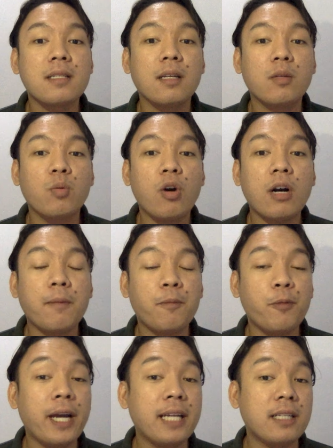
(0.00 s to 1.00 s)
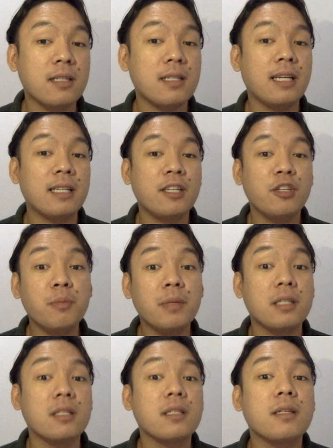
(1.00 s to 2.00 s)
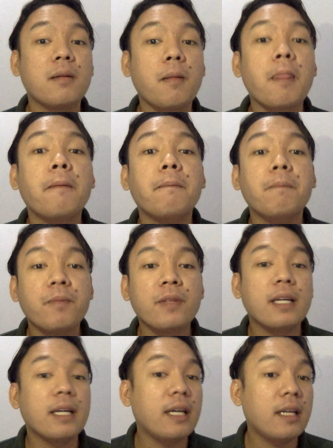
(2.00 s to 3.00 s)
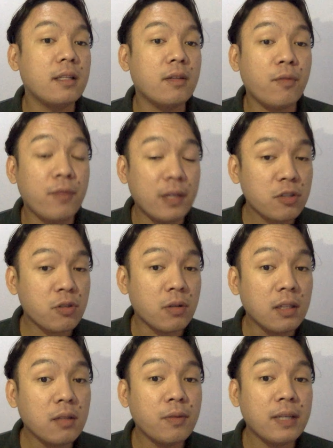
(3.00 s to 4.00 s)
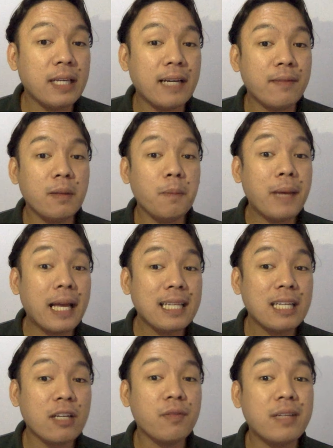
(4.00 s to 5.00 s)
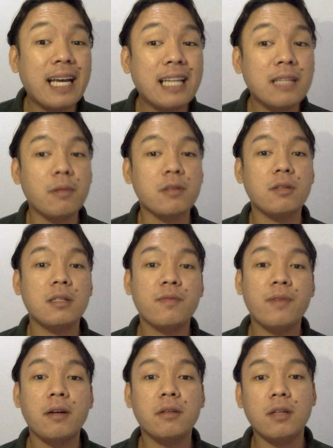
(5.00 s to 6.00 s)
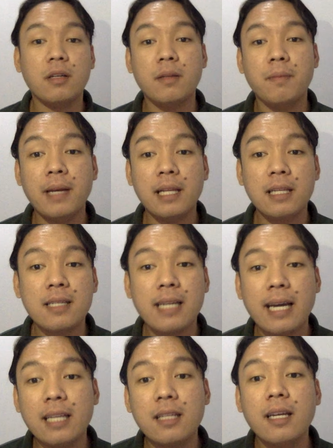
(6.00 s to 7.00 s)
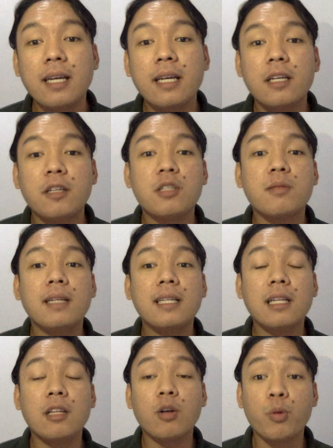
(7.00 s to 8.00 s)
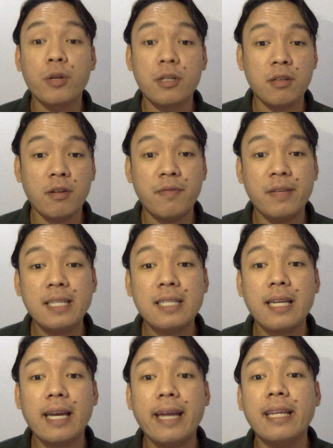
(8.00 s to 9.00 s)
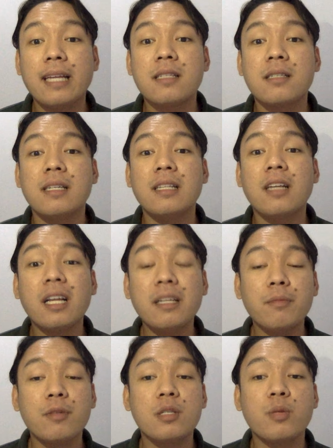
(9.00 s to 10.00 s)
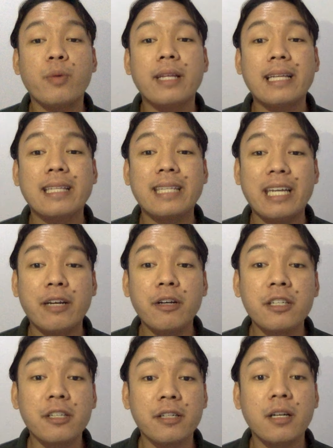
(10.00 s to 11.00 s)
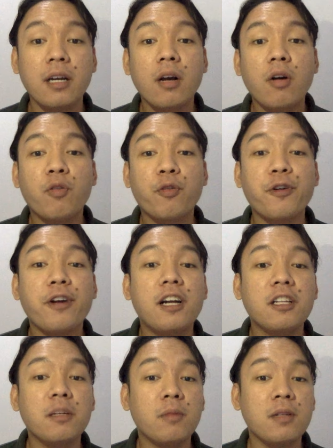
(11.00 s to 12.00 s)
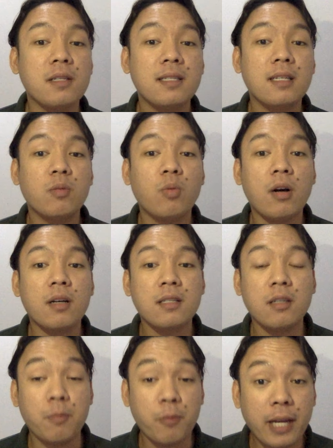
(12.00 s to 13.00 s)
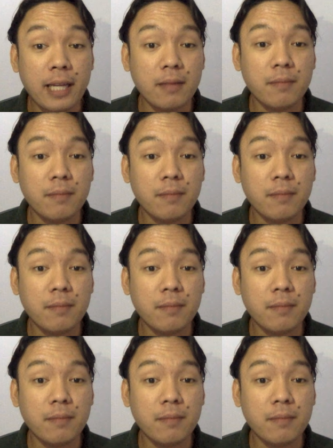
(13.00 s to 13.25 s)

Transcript: that walk upright, just like the humans. And ventral, we have the belly of the animal, so it's found on the belly side, usually the lower surface, and it's synonymous with anterior for animals that walks upright.